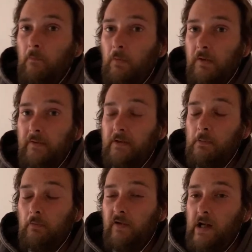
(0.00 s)
When you
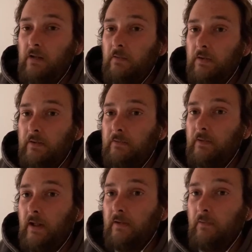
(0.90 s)
come off heroin
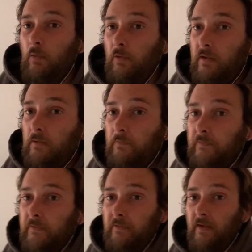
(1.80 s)
and
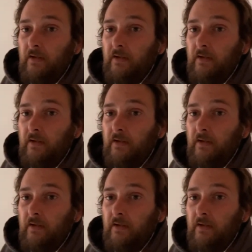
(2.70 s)
OxyContin at the